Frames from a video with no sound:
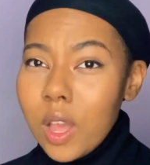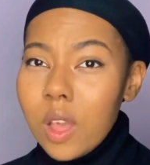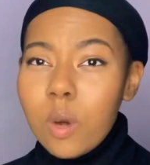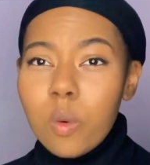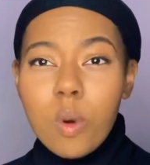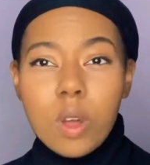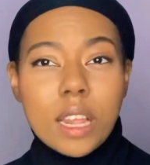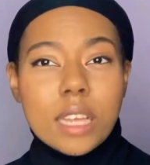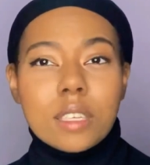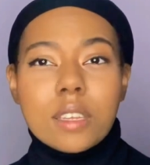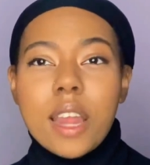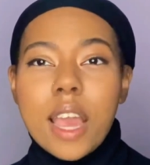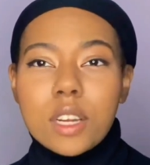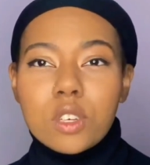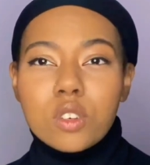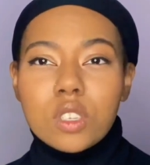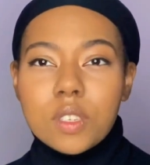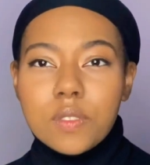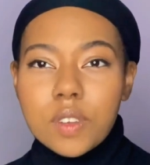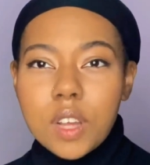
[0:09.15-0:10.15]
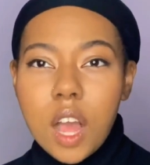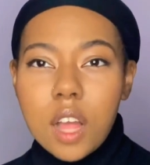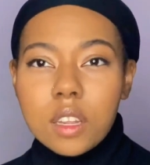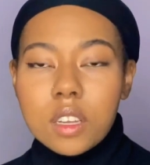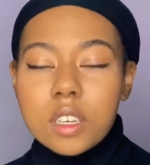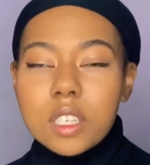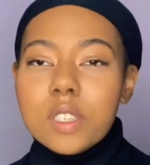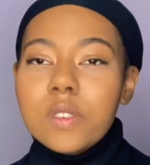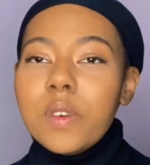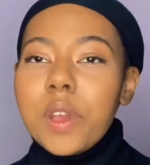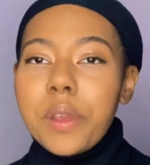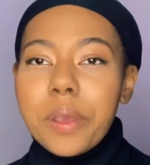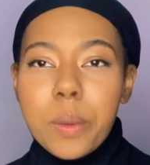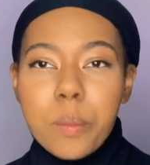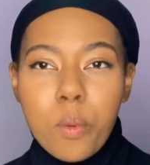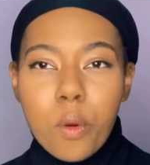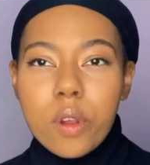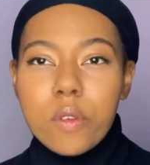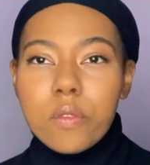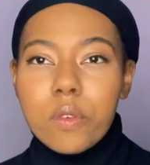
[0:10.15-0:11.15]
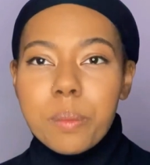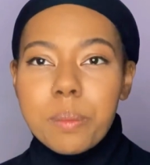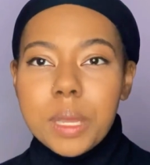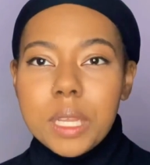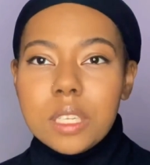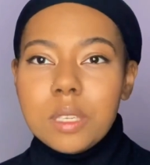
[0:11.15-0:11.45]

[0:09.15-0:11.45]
Well, as an actress of color, it's very important for me